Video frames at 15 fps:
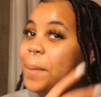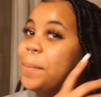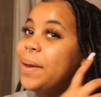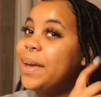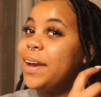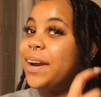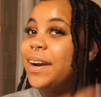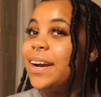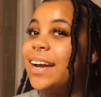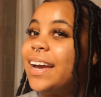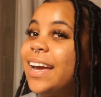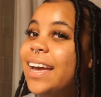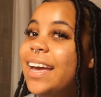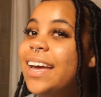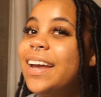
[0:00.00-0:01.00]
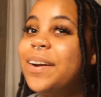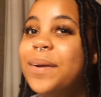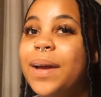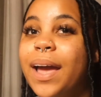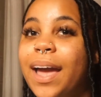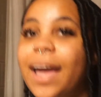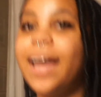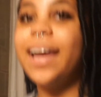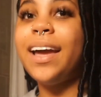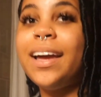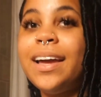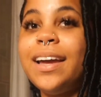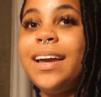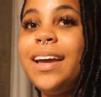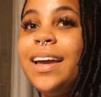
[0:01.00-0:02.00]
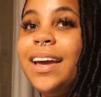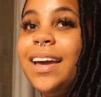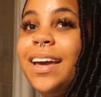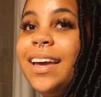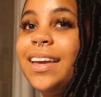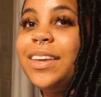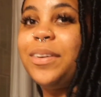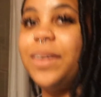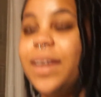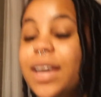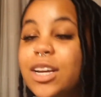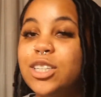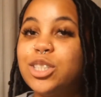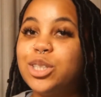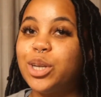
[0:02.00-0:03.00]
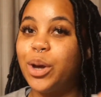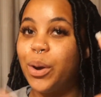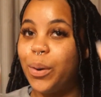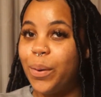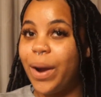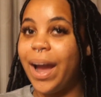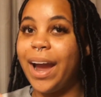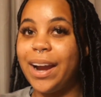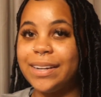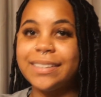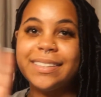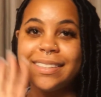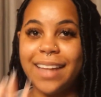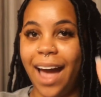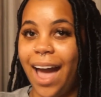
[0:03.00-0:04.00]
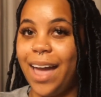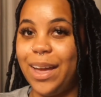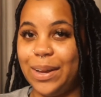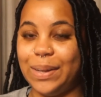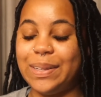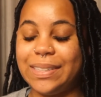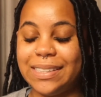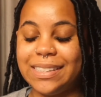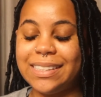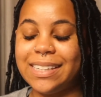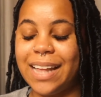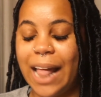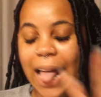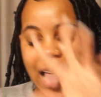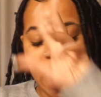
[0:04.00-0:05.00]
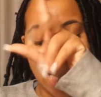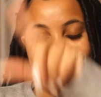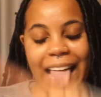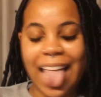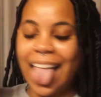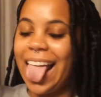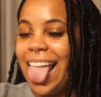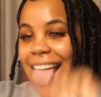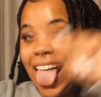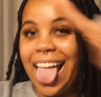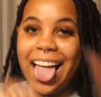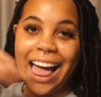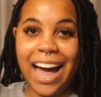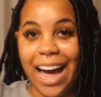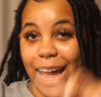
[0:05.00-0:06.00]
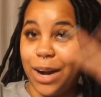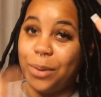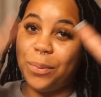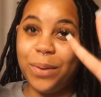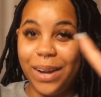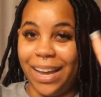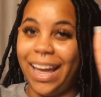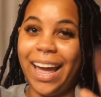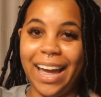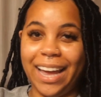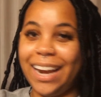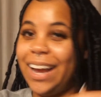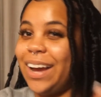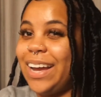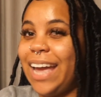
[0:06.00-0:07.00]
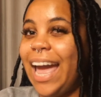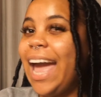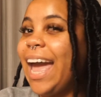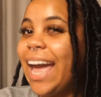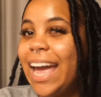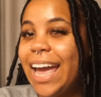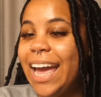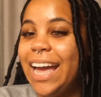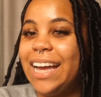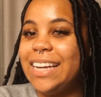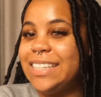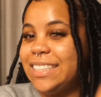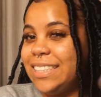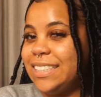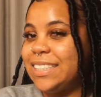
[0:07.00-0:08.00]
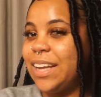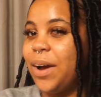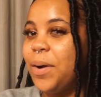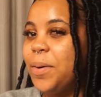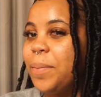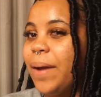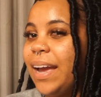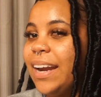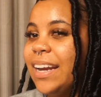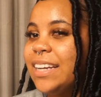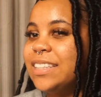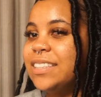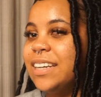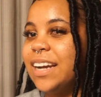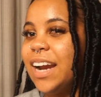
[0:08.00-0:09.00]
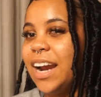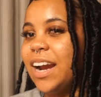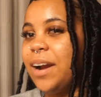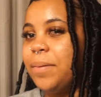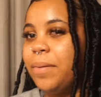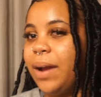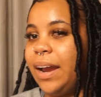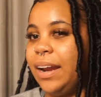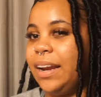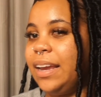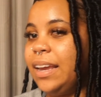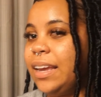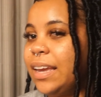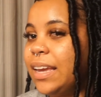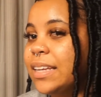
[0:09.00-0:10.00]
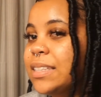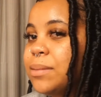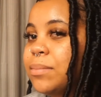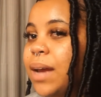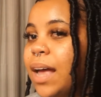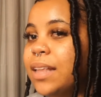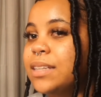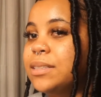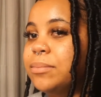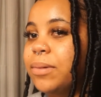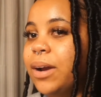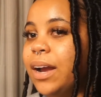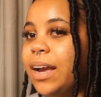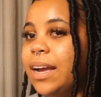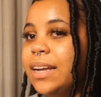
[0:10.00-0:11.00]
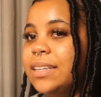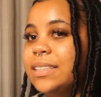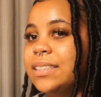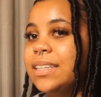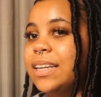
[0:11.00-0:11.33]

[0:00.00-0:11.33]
Period. Okay, you can get 2 hairstyles out of 1. Okay, just go pay to get your hair ready, get some knotless braids,